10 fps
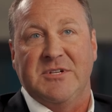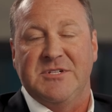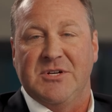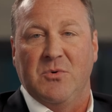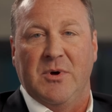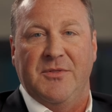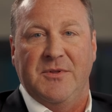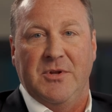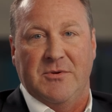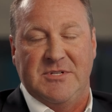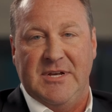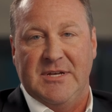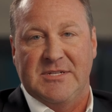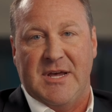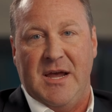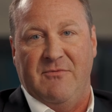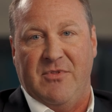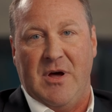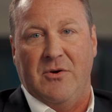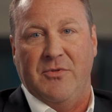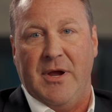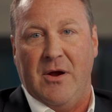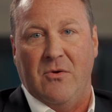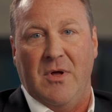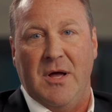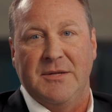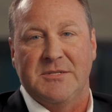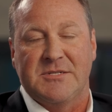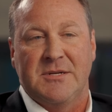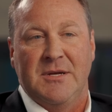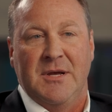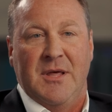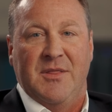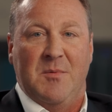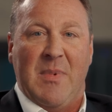to deal with TSA and flying on the airlines, the